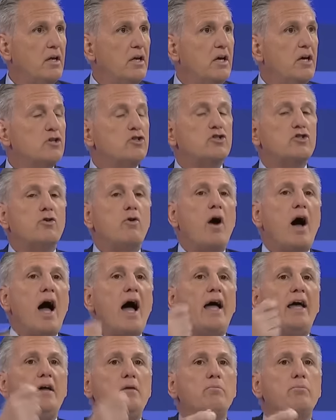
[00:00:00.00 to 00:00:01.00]
So
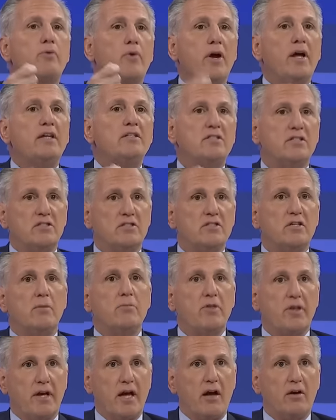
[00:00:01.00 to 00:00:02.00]
I embrace in
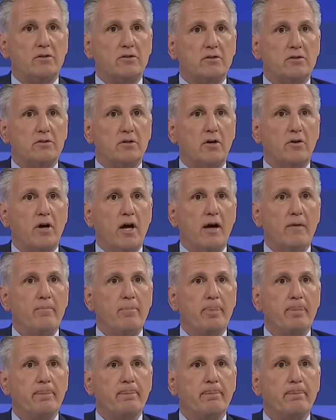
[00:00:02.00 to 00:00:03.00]
something else, okay?
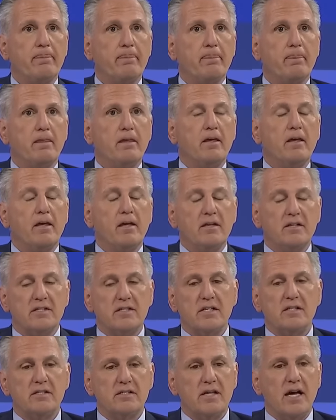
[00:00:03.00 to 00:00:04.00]

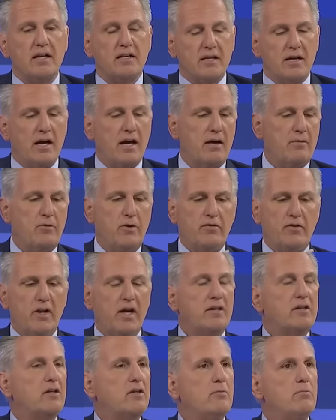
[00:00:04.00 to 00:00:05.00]
Since that time, we've
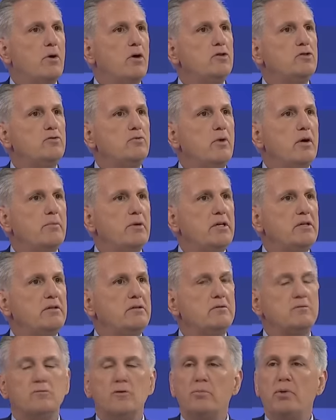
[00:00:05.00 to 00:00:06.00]
elected the most women,
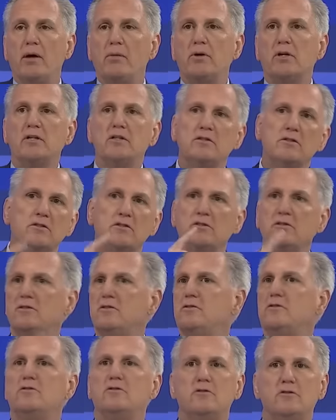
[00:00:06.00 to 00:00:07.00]
Republicans,
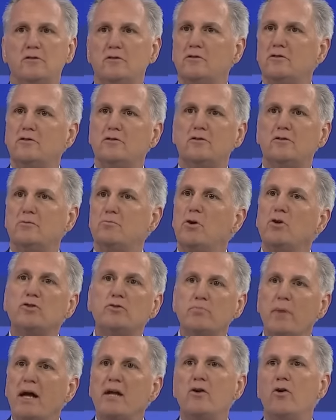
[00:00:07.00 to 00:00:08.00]
the most
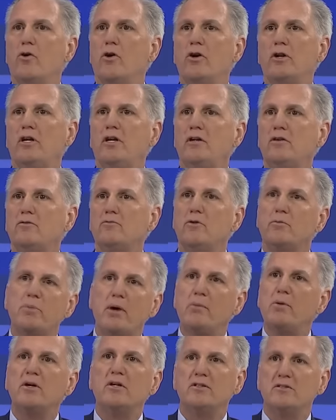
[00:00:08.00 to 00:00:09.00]
minority
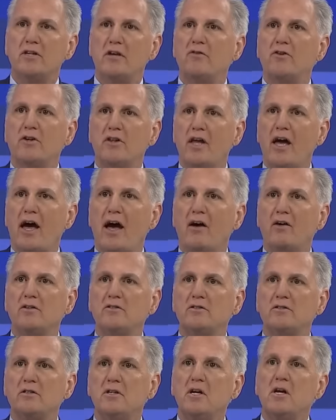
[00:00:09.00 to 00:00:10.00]
Republicans ever to the
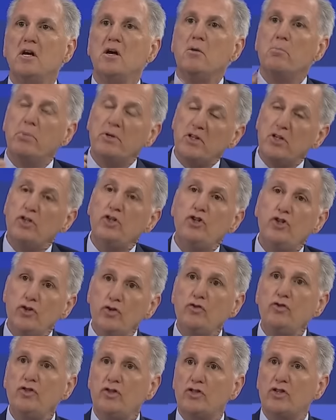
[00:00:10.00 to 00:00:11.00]
House. But to
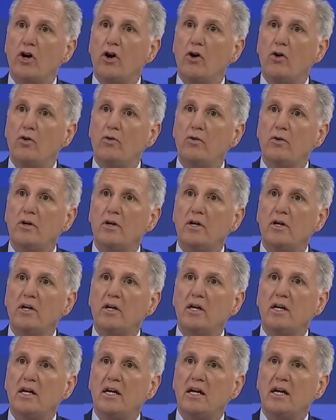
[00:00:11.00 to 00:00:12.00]
do so,
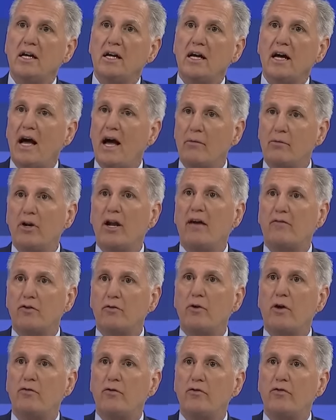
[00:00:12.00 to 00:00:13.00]
I'm going to have to
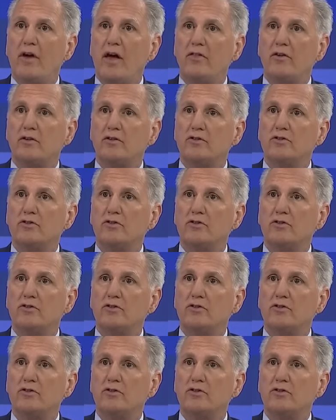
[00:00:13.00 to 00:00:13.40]
ruffle feathers.